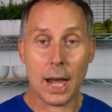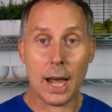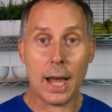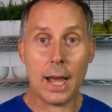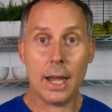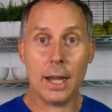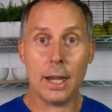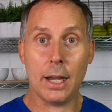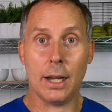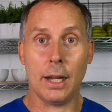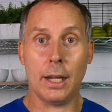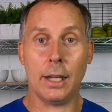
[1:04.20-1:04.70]

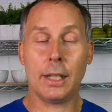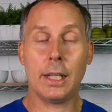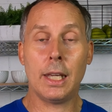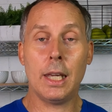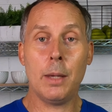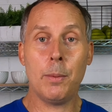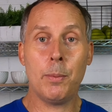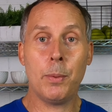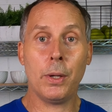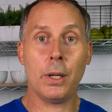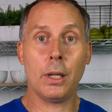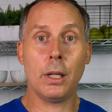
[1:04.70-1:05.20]
diet and
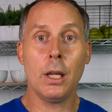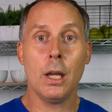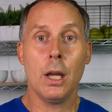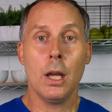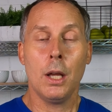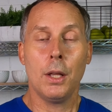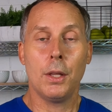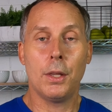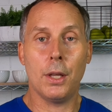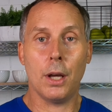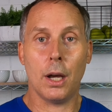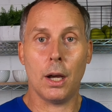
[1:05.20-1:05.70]
keeping
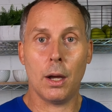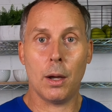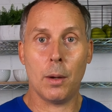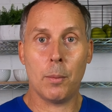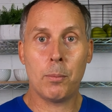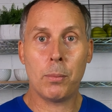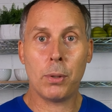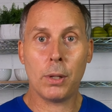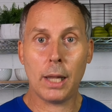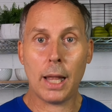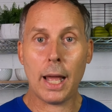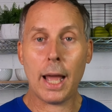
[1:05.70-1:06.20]

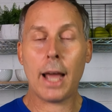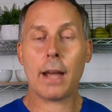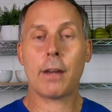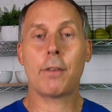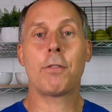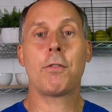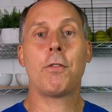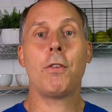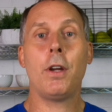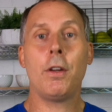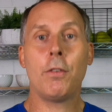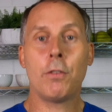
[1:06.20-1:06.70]
the plaque
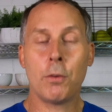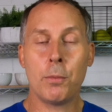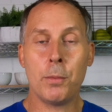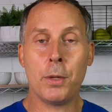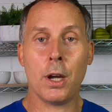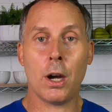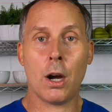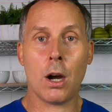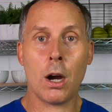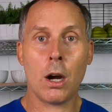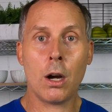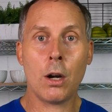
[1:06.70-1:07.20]
free from
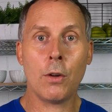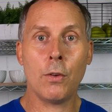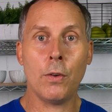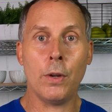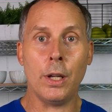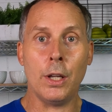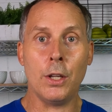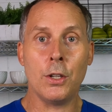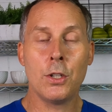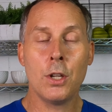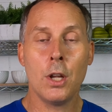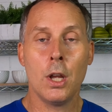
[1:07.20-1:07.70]
your
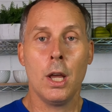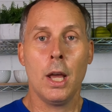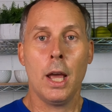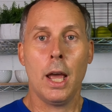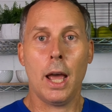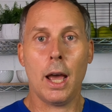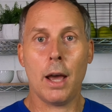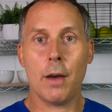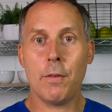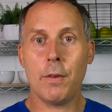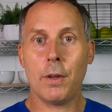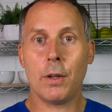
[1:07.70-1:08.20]
arteries
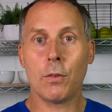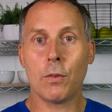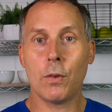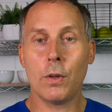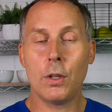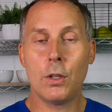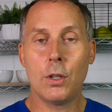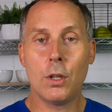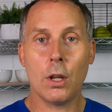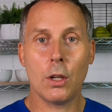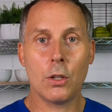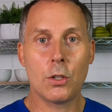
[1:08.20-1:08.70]

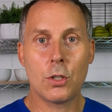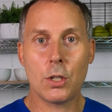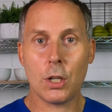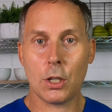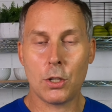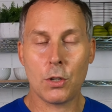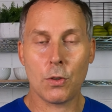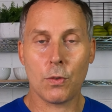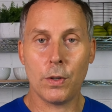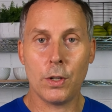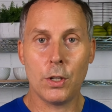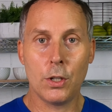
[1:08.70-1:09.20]
having
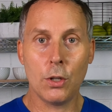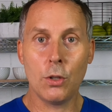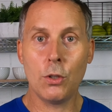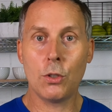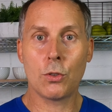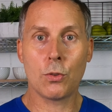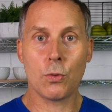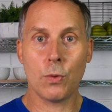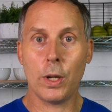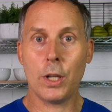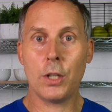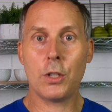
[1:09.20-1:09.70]
such a
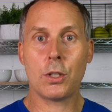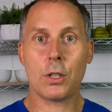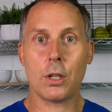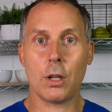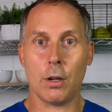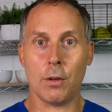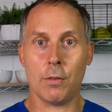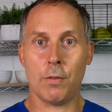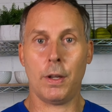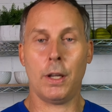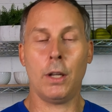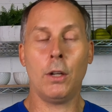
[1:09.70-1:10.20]
reduced risk
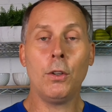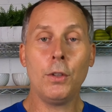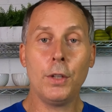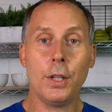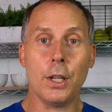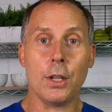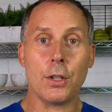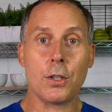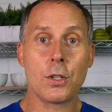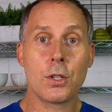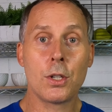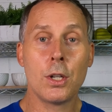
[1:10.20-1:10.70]
of
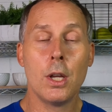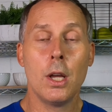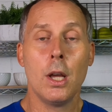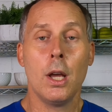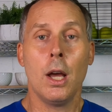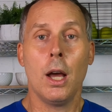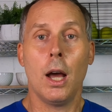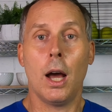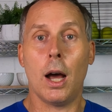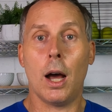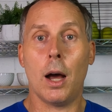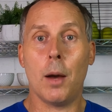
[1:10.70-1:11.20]
illness
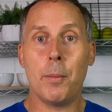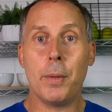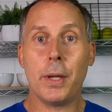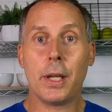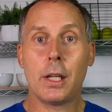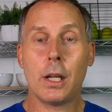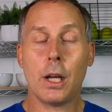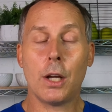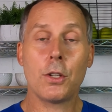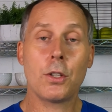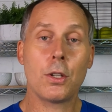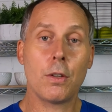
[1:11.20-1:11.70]
uh,
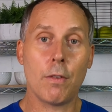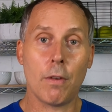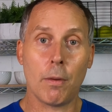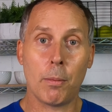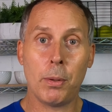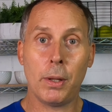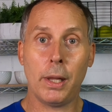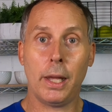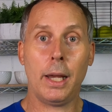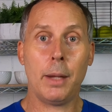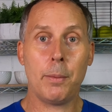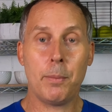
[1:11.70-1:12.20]
because of a
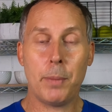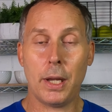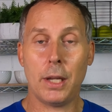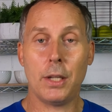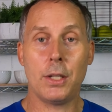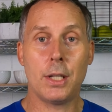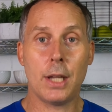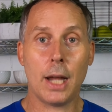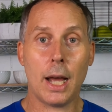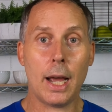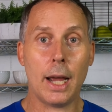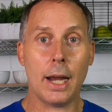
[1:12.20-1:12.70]

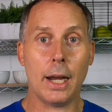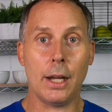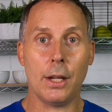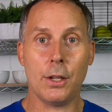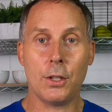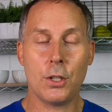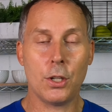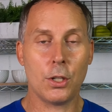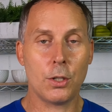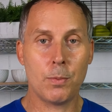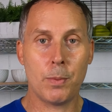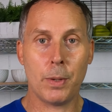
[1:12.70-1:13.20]
plant-based diet.
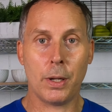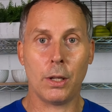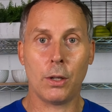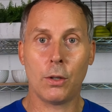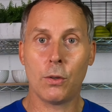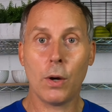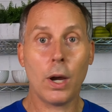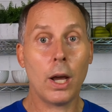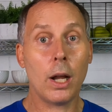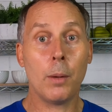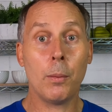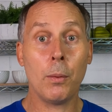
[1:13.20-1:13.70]
It's just been
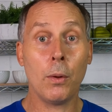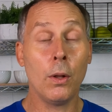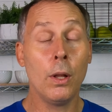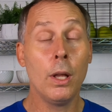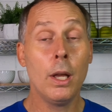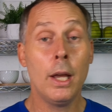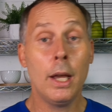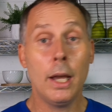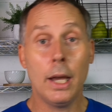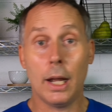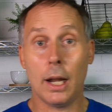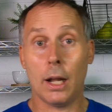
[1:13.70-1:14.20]
incredible,
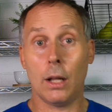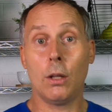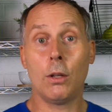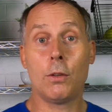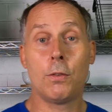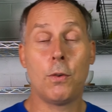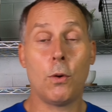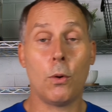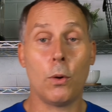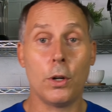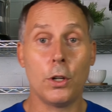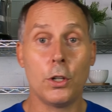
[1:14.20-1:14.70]
and I look
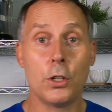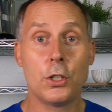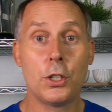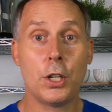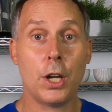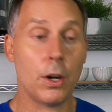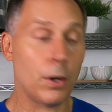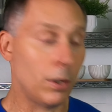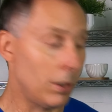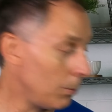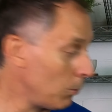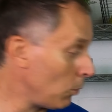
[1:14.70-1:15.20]
forward to
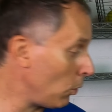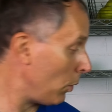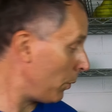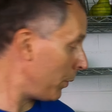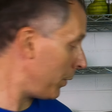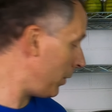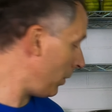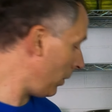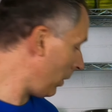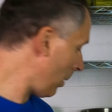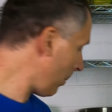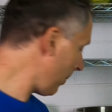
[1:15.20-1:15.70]
sharing more
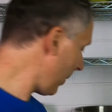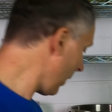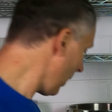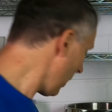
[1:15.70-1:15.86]
with you. Let